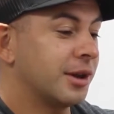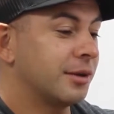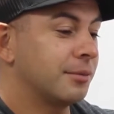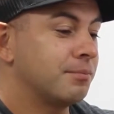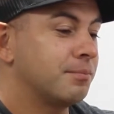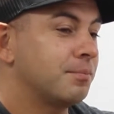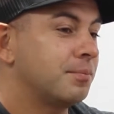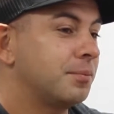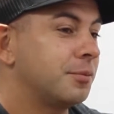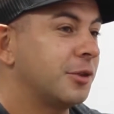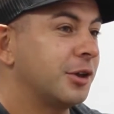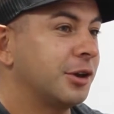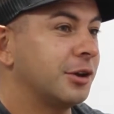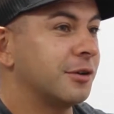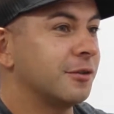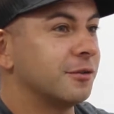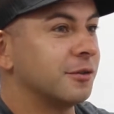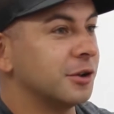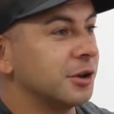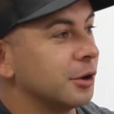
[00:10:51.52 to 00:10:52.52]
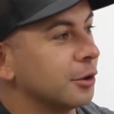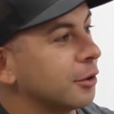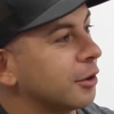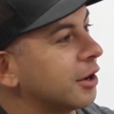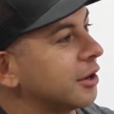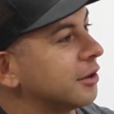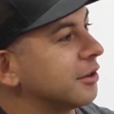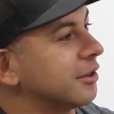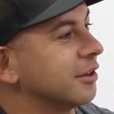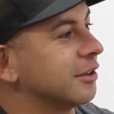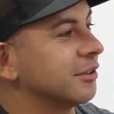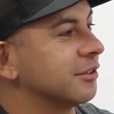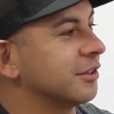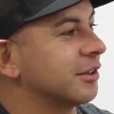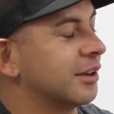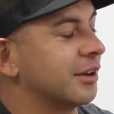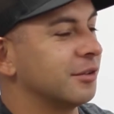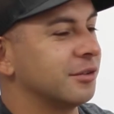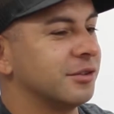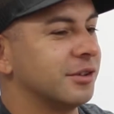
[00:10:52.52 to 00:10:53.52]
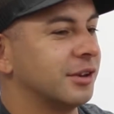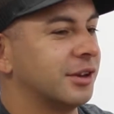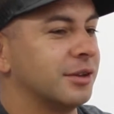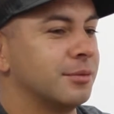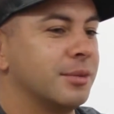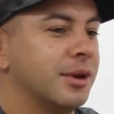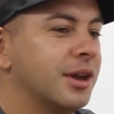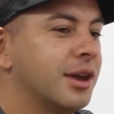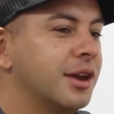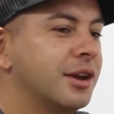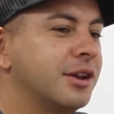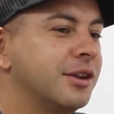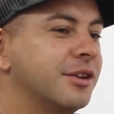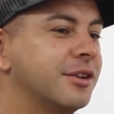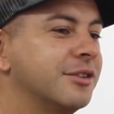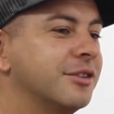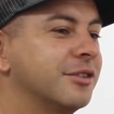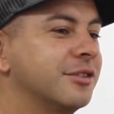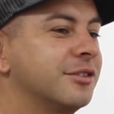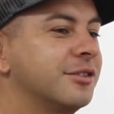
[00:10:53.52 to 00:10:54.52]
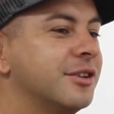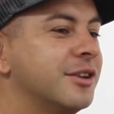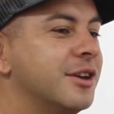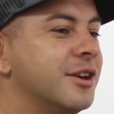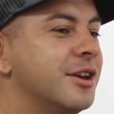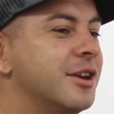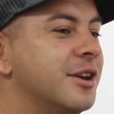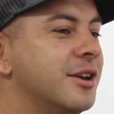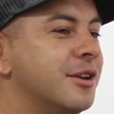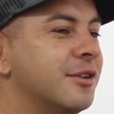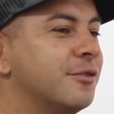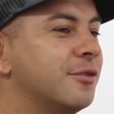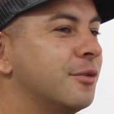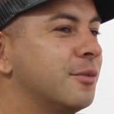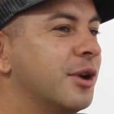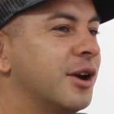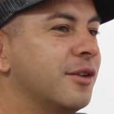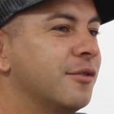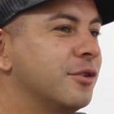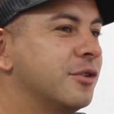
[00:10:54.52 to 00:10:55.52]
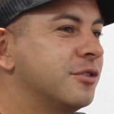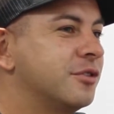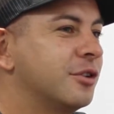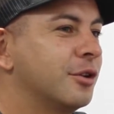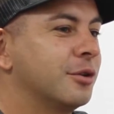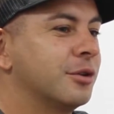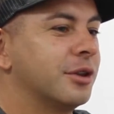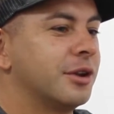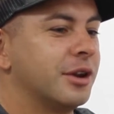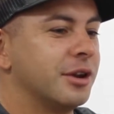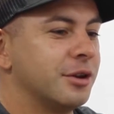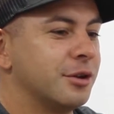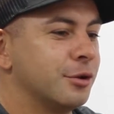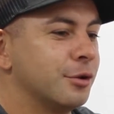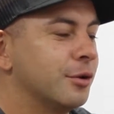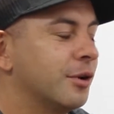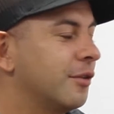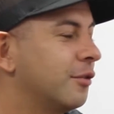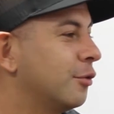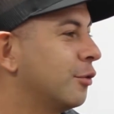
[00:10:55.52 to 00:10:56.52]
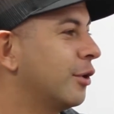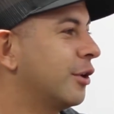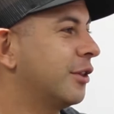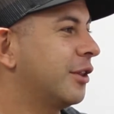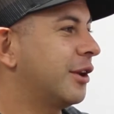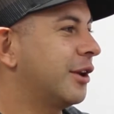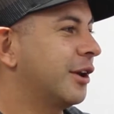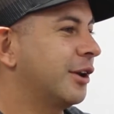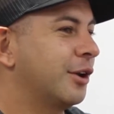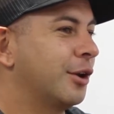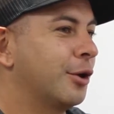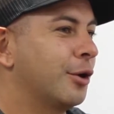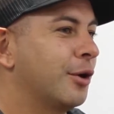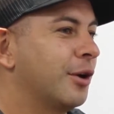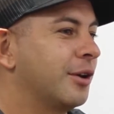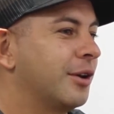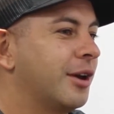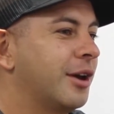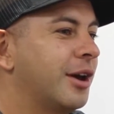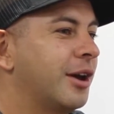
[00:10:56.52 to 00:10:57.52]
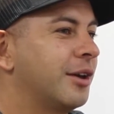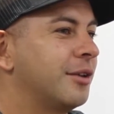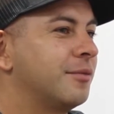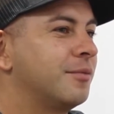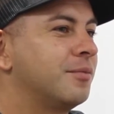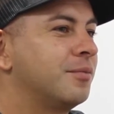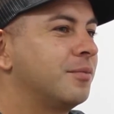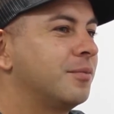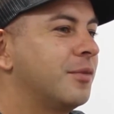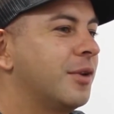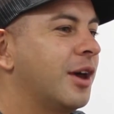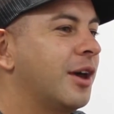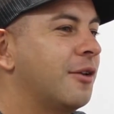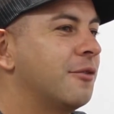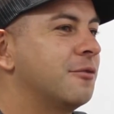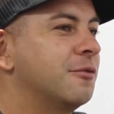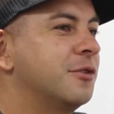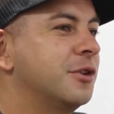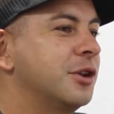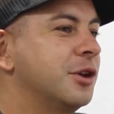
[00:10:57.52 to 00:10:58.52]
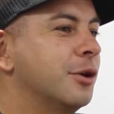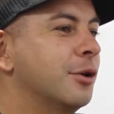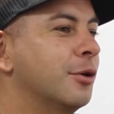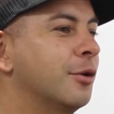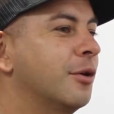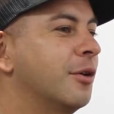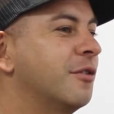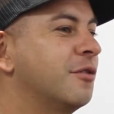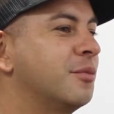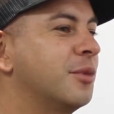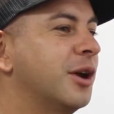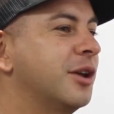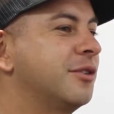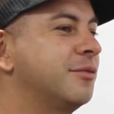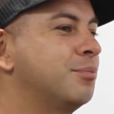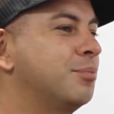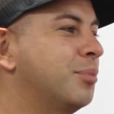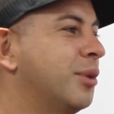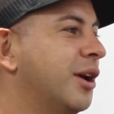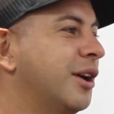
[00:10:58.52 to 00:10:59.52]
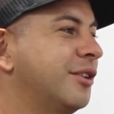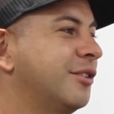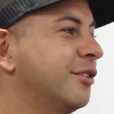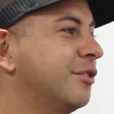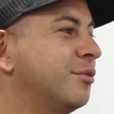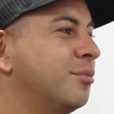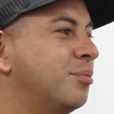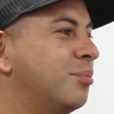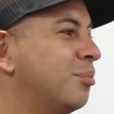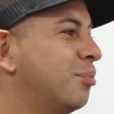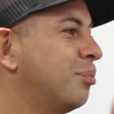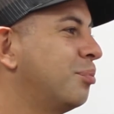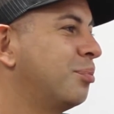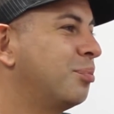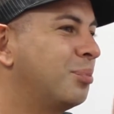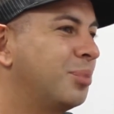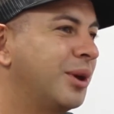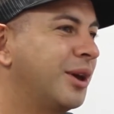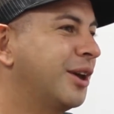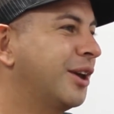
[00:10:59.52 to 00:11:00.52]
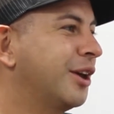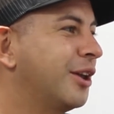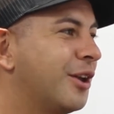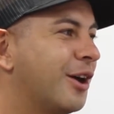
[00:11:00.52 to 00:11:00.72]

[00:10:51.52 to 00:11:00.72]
I'm thinking of video ideas, and I was thinking, man, I need to just, from every show that I do, everywhere that I go, I have video of my bike just pinging